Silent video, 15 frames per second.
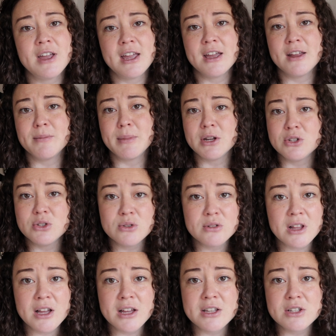and my
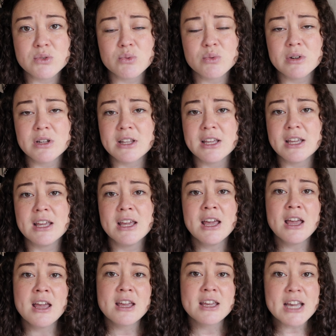doula is really
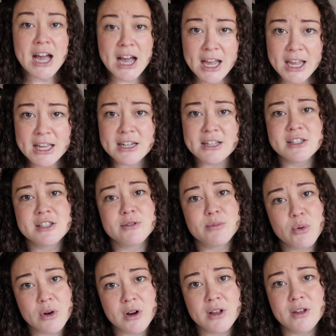kind and
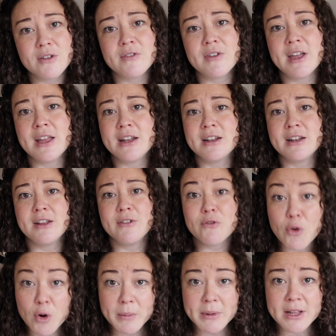supportive and
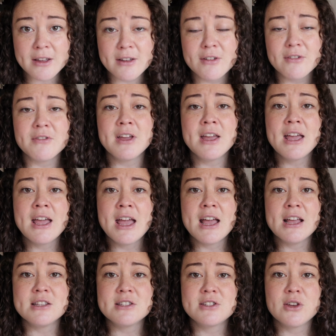informative.
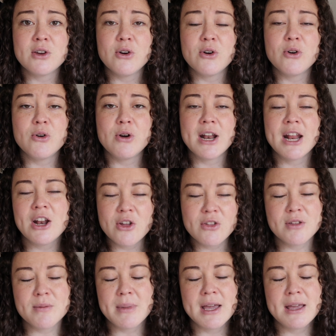And so, and I know
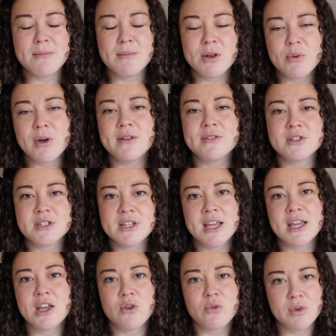that my midwives are
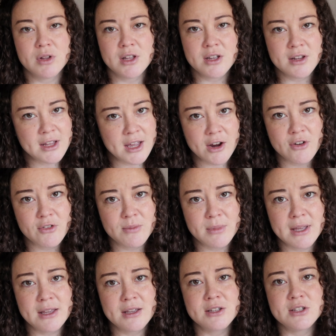taking really good care of
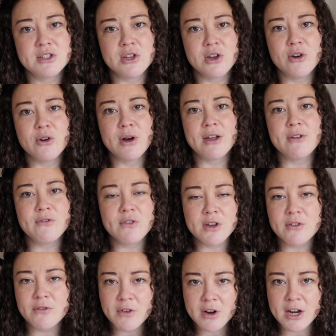me. So I
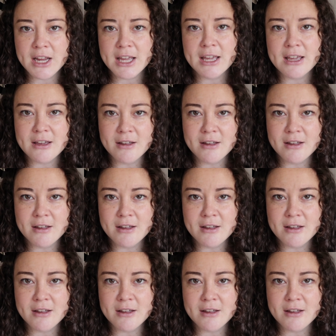feel very